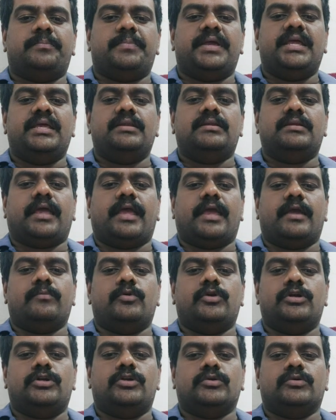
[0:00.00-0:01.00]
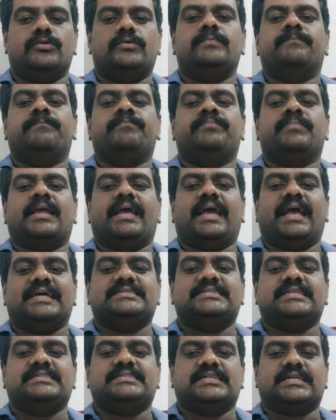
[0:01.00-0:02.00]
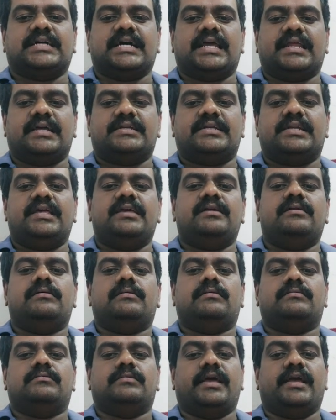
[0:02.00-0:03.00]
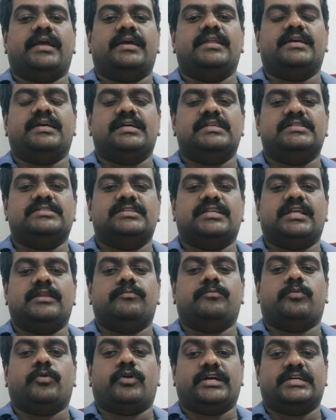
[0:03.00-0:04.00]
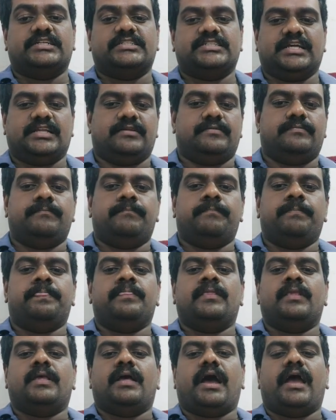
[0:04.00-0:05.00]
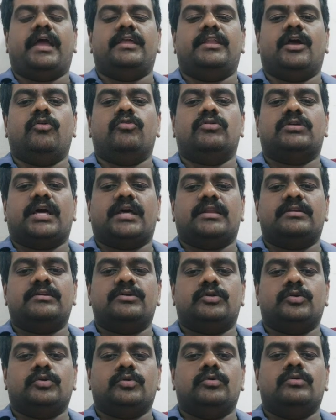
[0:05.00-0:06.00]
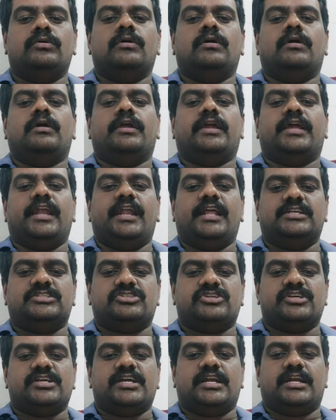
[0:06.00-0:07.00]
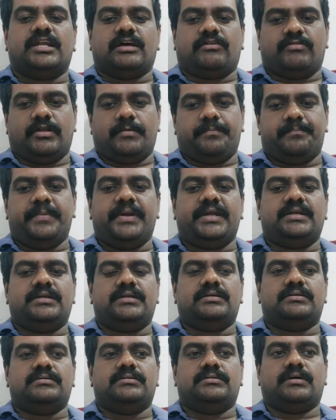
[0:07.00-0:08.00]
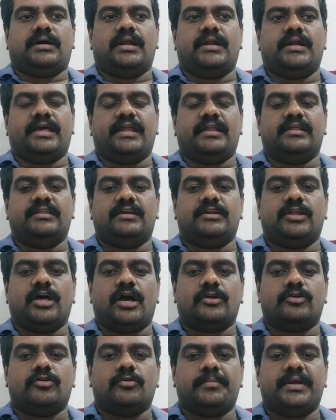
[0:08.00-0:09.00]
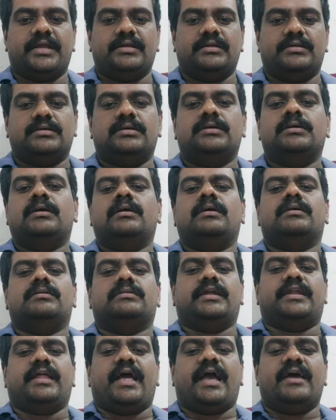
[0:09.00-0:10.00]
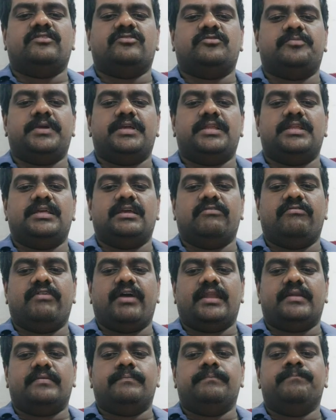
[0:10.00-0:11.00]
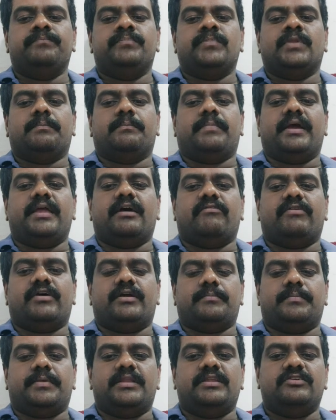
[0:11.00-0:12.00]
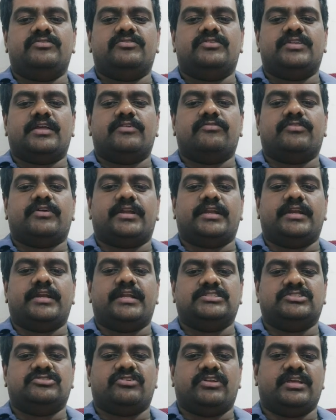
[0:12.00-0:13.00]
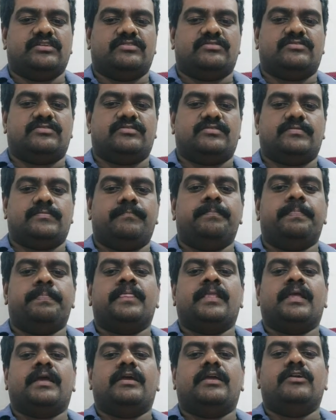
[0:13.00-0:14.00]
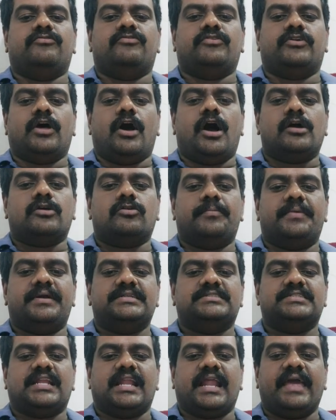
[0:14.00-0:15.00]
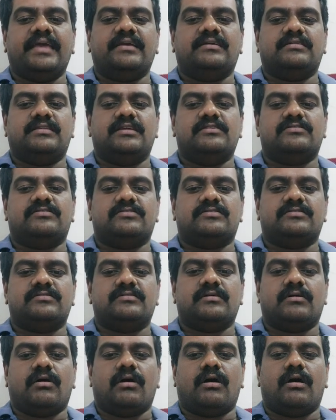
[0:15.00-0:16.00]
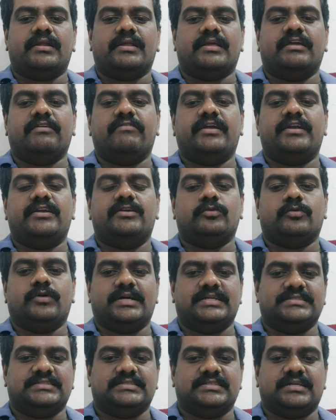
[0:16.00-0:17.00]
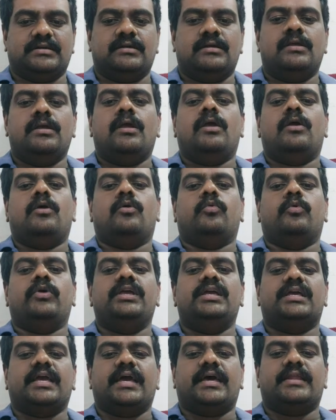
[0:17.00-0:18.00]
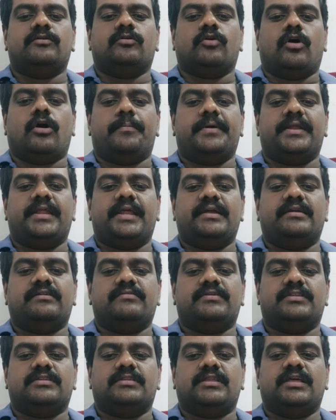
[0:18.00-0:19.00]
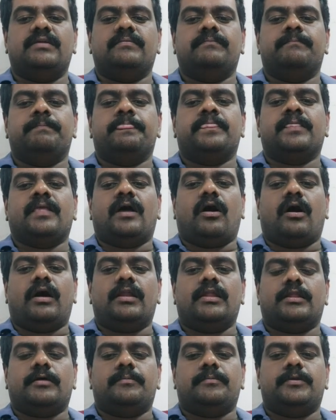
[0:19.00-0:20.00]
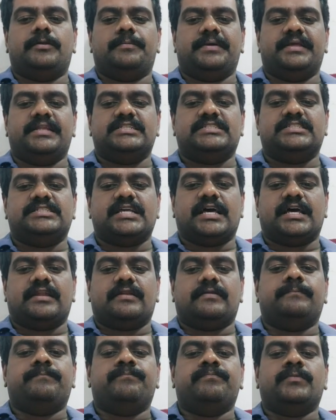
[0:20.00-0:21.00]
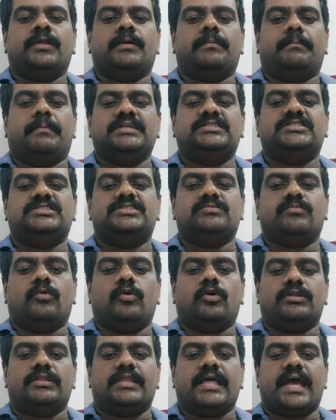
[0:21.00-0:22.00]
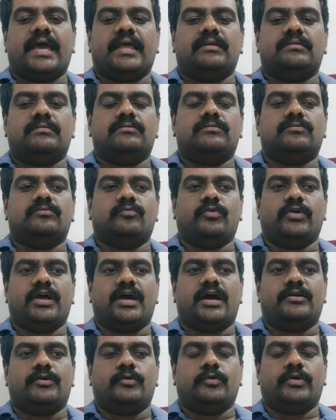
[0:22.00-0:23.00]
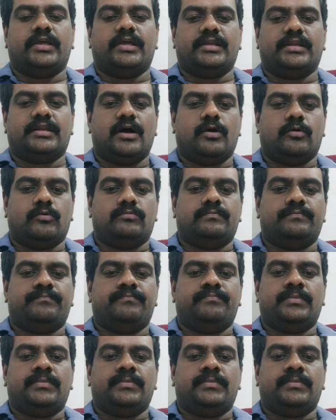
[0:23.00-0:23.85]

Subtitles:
been able to assess correctly the agricultural production. I now turn to industrial development and another document that has been given by our Minister for Industries. If documents like this are given to us, we can cooperate with the Honorable Minister much more than we are doing now.